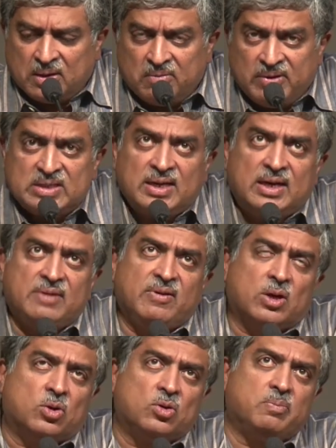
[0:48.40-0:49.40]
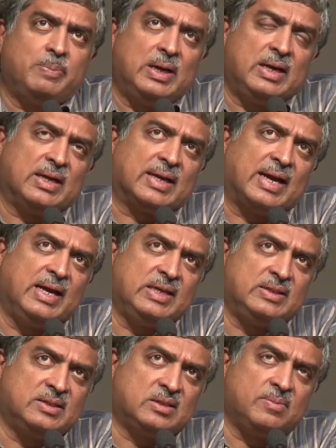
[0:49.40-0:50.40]
We said if you're going to build an ID
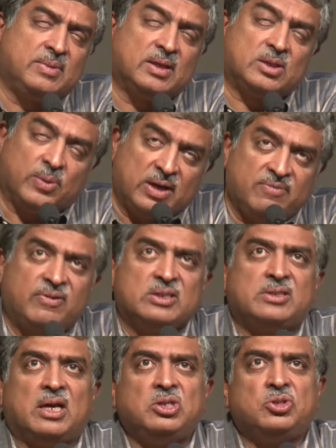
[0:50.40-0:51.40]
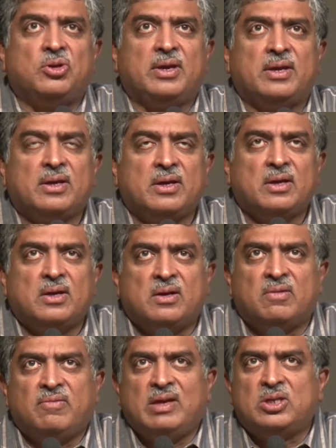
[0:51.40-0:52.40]
system in the 21st century,
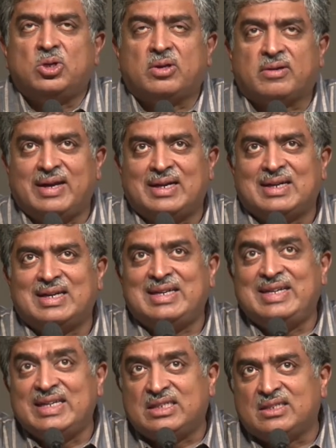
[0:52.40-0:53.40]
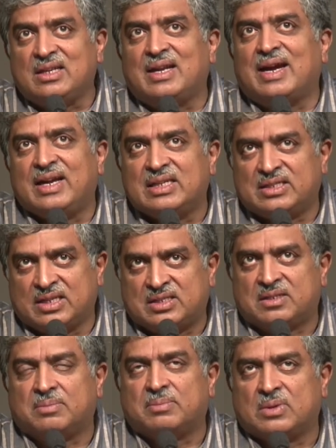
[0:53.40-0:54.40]
we should create a digital ID
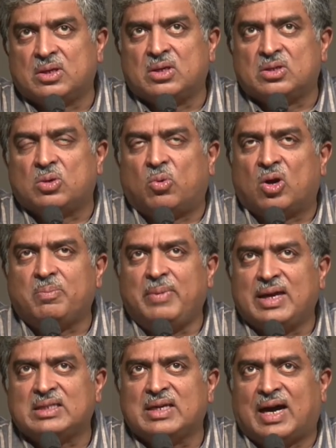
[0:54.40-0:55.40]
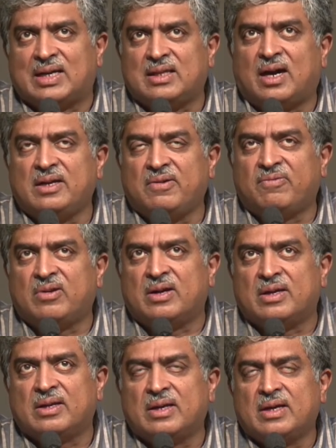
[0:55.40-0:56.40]
system. So what makes Aadhaar
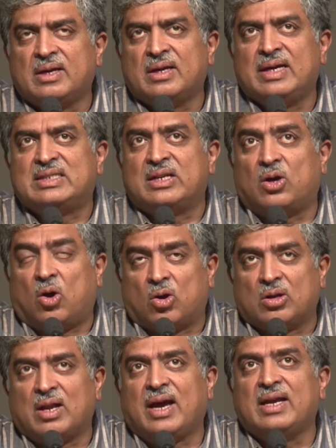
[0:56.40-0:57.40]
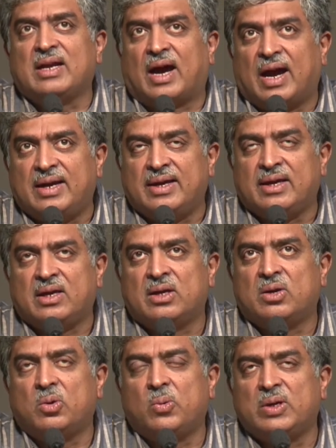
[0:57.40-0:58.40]
different? It's an online ID
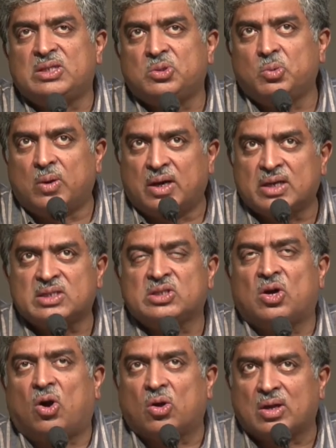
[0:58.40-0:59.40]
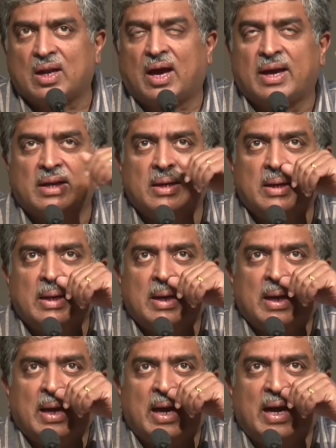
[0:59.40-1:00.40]
which works online
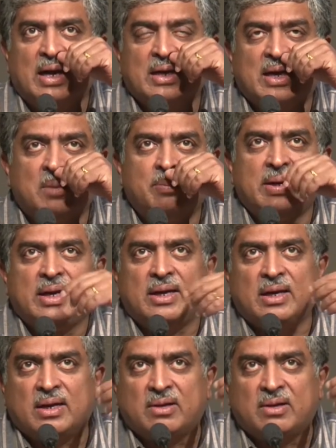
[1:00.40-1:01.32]
and can be